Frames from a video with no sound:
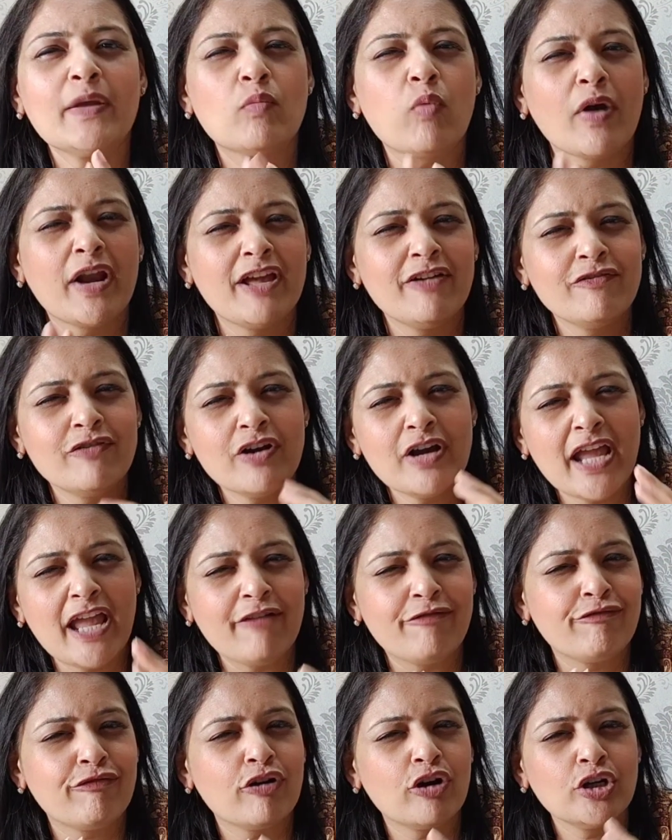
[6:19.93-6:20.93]
like whatever
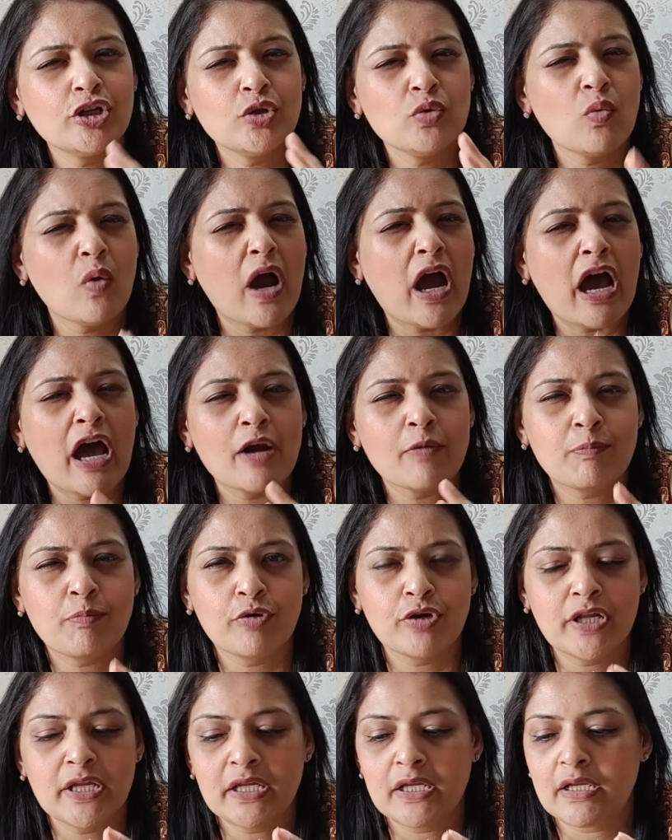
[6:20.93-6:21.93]
effort you are
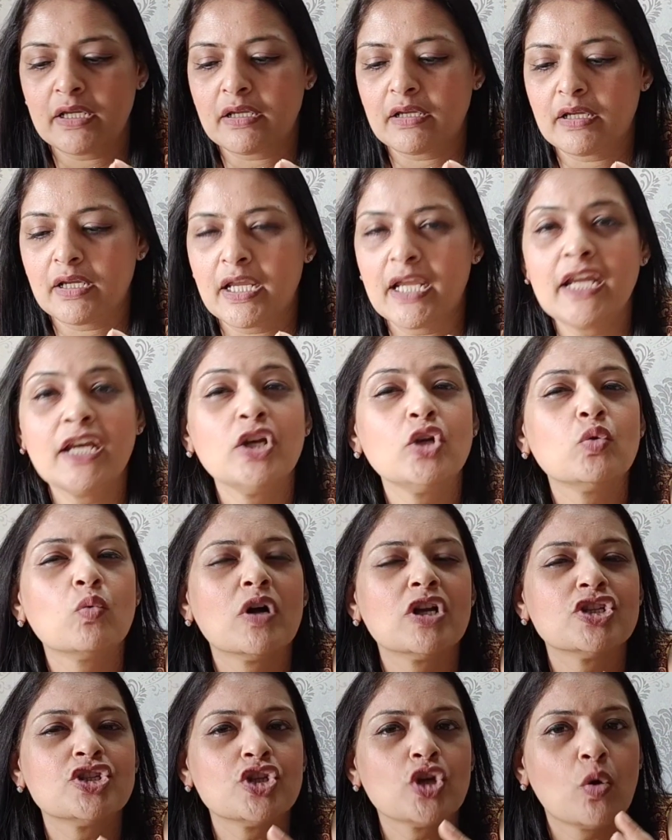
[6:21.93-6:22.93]
putting in
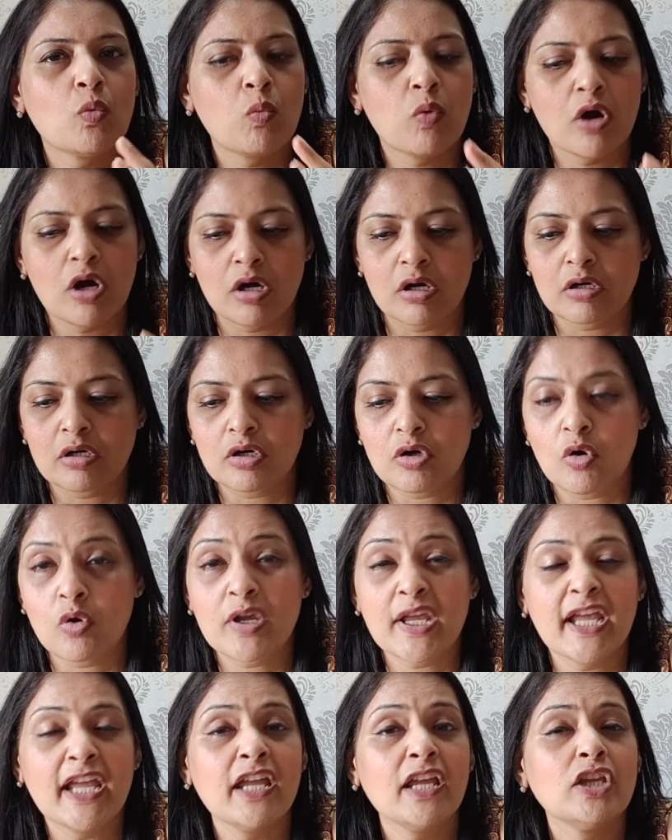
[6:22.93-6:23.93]
towards your work,
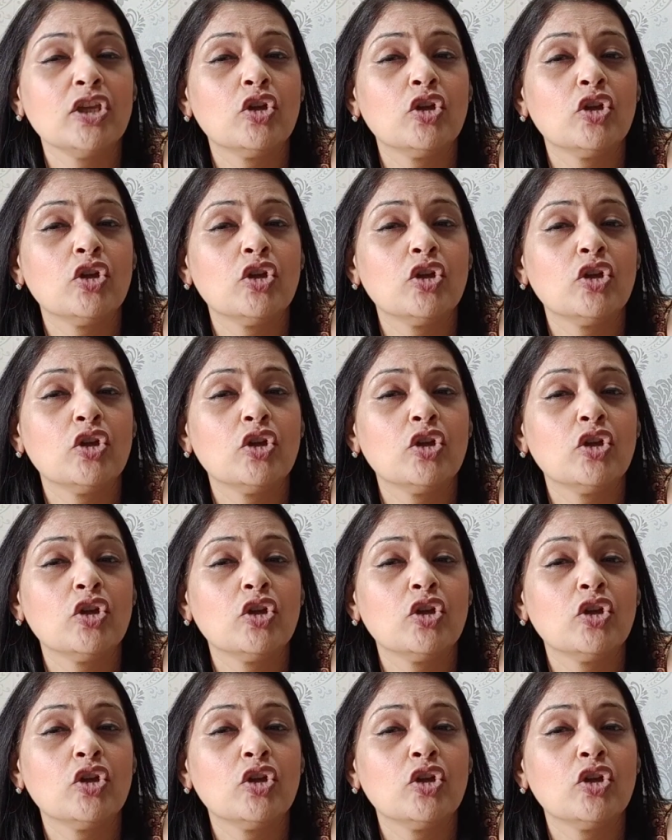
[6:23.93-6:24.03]
okay?